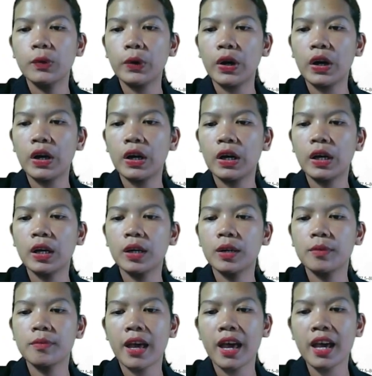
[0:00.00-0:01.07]

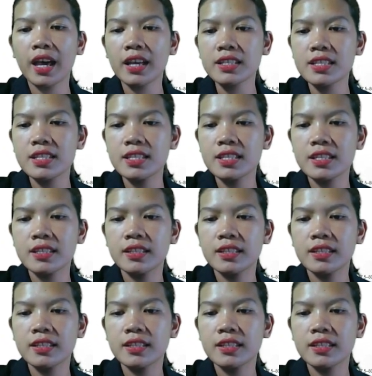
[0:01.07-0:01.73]
has